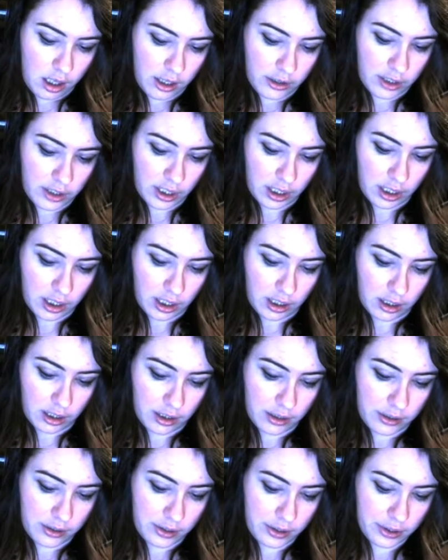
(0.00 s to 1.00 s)

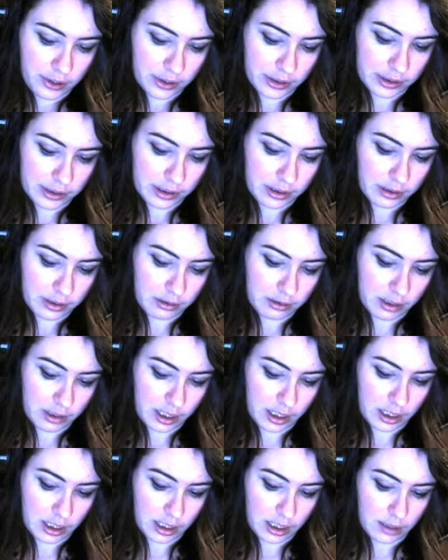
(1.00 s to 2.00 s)
Okay, another
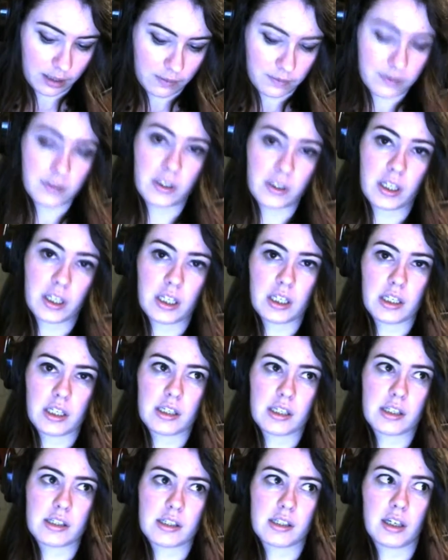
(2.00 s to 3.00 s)
negative
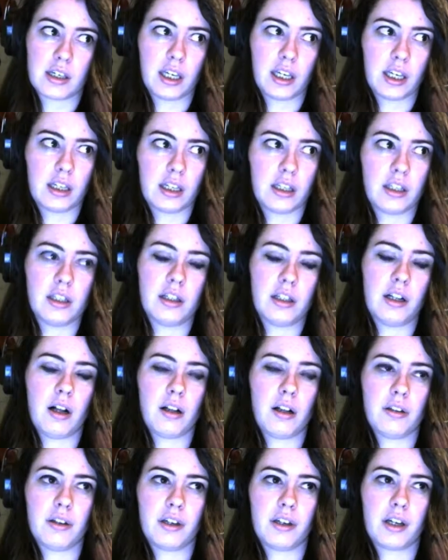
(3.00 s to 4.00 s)
is again
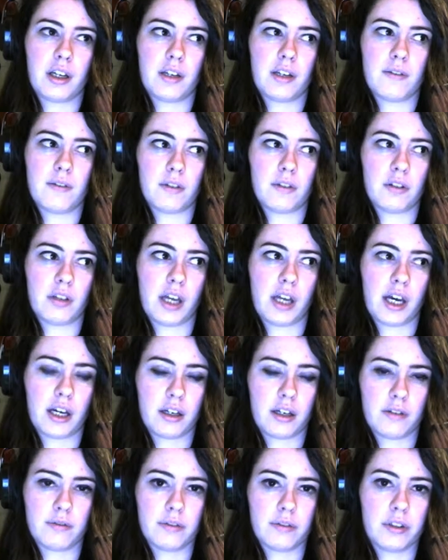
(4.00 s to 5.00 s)
kind of a
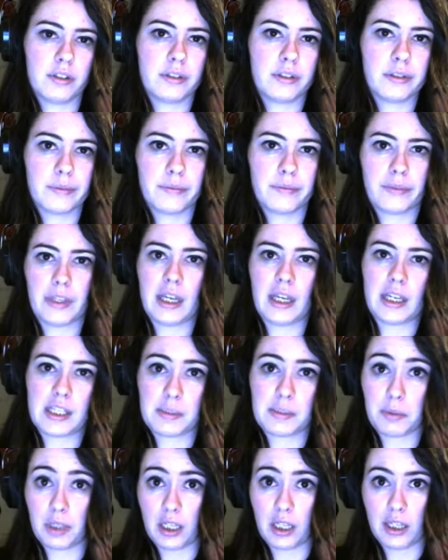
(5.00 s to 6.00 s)
lack of
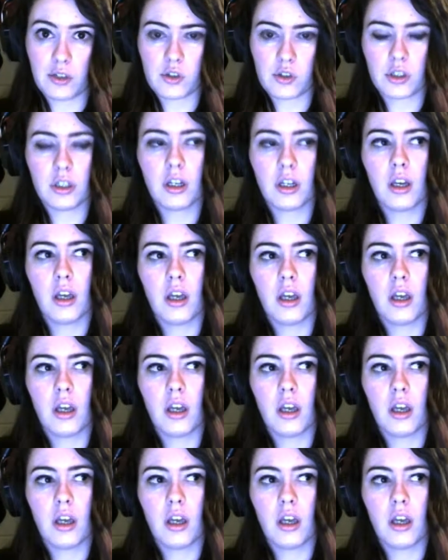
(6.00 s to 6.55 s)
explanation.